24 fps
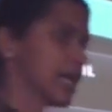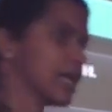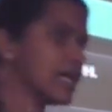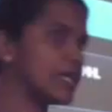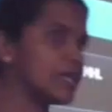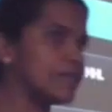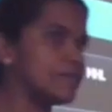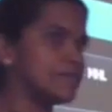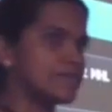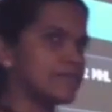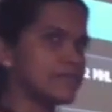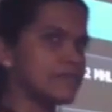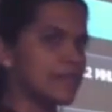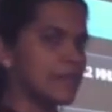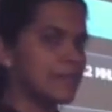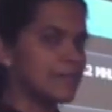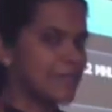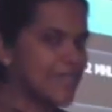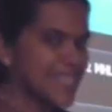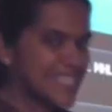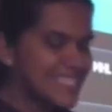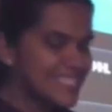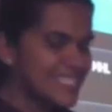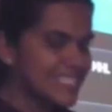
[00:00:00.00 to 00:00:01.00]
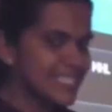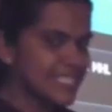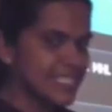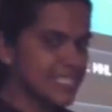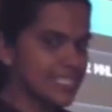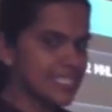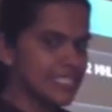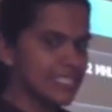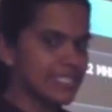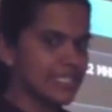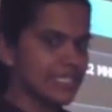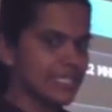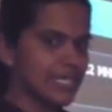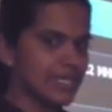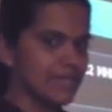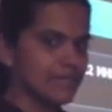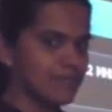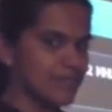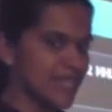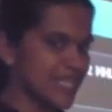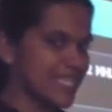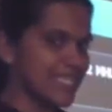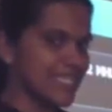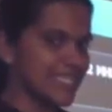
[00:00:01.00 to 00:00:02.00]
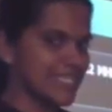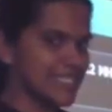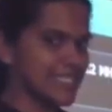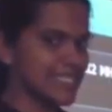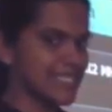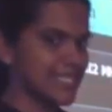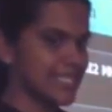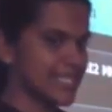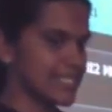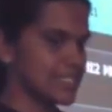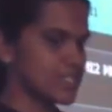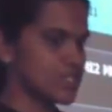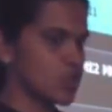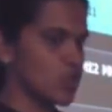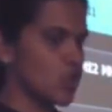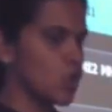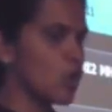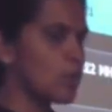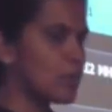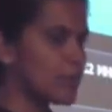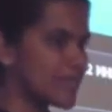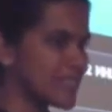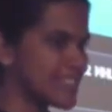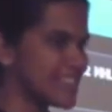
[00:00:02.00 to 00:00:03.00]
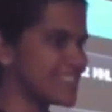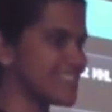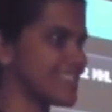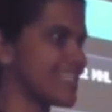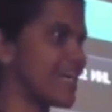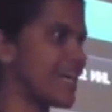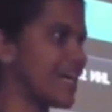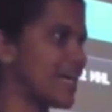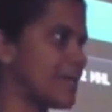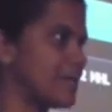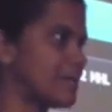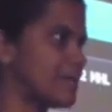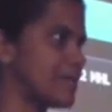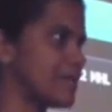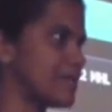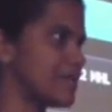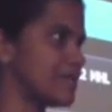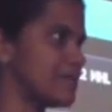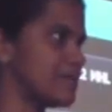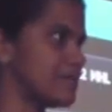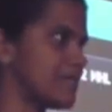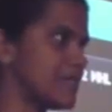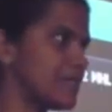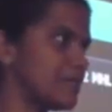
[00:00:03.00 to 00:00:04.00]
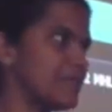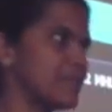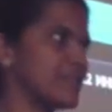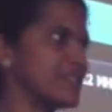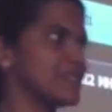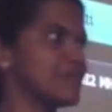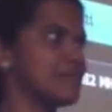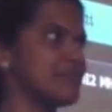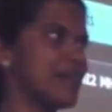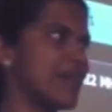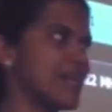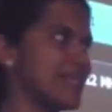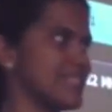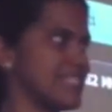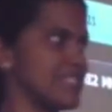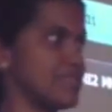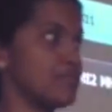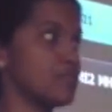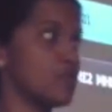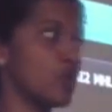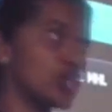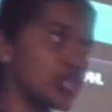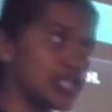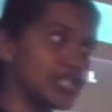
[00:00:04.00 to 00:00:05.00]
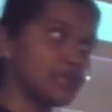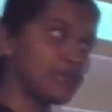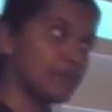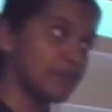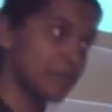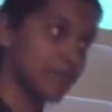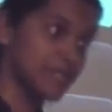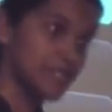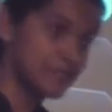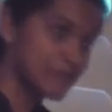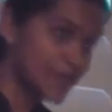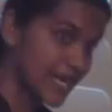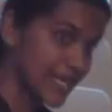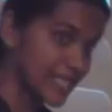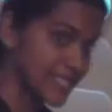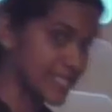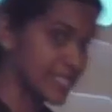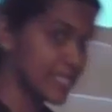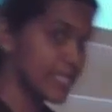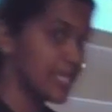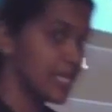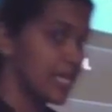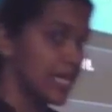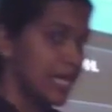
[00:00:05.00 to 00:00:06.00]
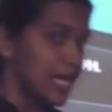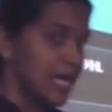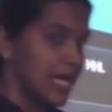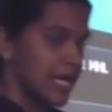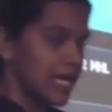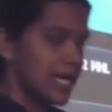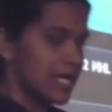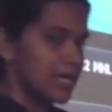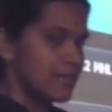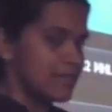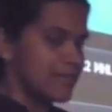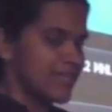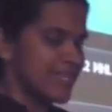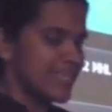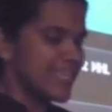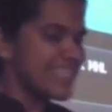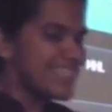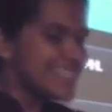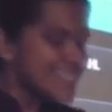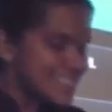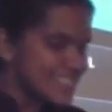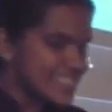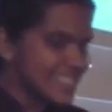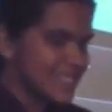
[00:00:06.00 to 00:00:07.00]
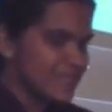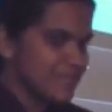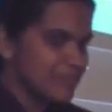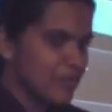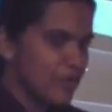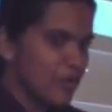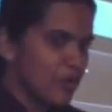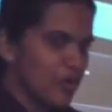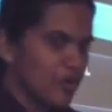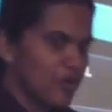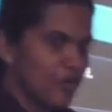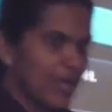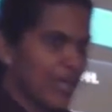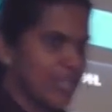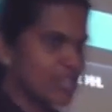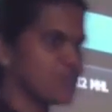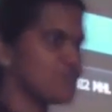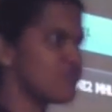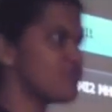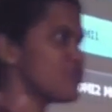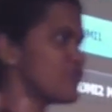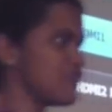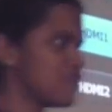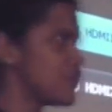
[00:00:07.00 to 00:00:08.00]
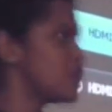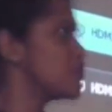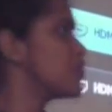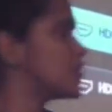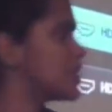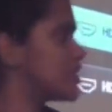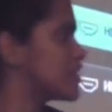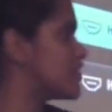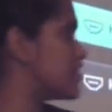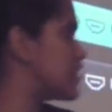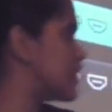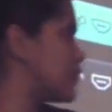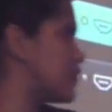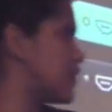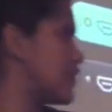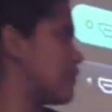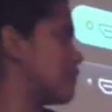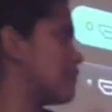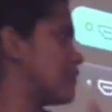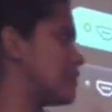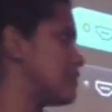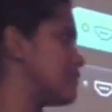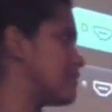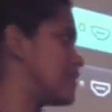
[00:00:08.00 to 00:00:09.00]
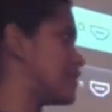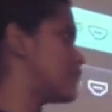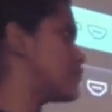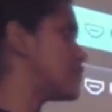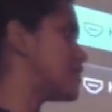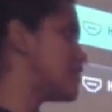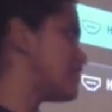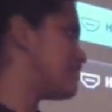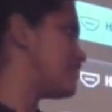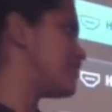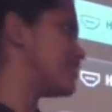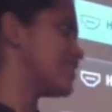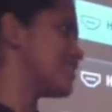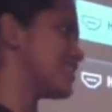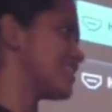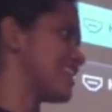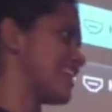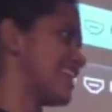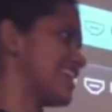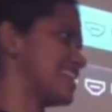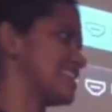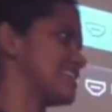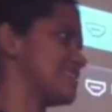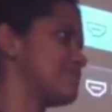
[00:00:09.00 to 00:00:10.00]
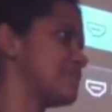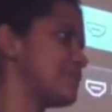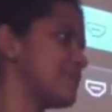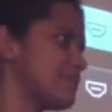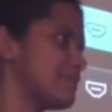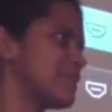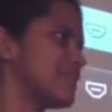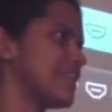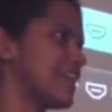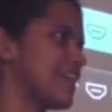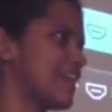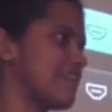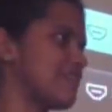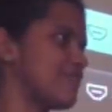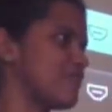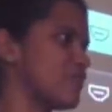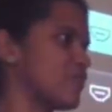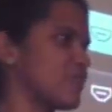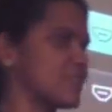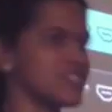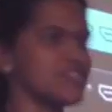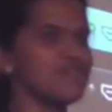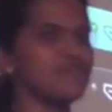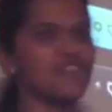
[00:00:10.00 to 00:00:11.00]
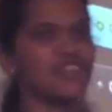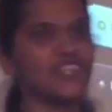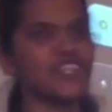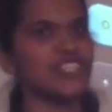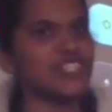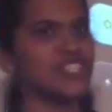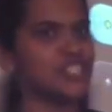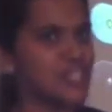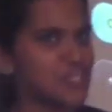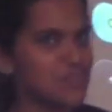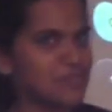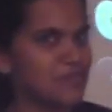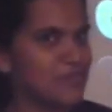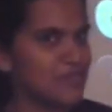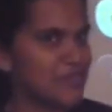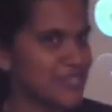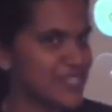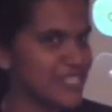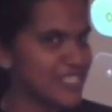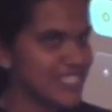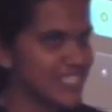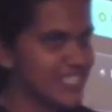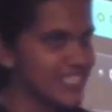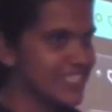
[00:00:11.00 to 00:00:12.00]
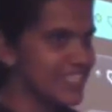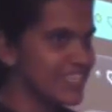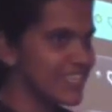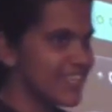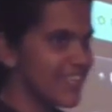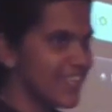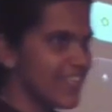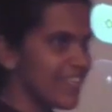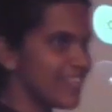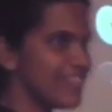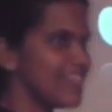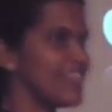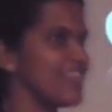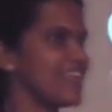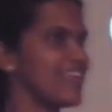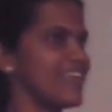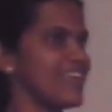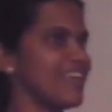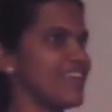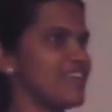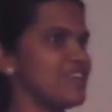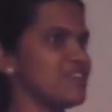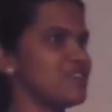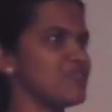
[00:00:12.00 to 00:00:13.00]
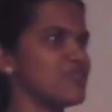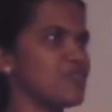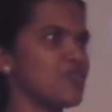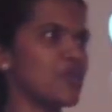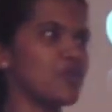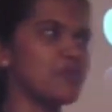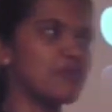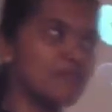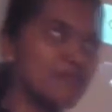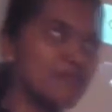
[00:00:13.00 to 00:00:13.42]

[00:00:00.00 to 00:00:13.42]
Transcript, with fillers: um, basically because it opens up people's minds, broadens people's minds. Um, in Singapore, I don't know if you would agree with me, but we feel that people have gotten very consumeristic. They do not